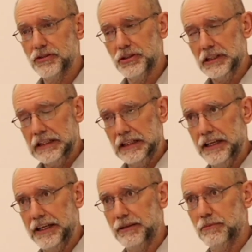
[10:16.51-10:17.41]
to
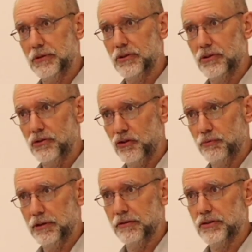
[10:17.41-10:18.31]
claim
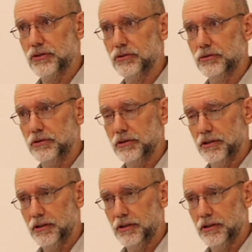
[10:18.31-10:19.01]
spiritual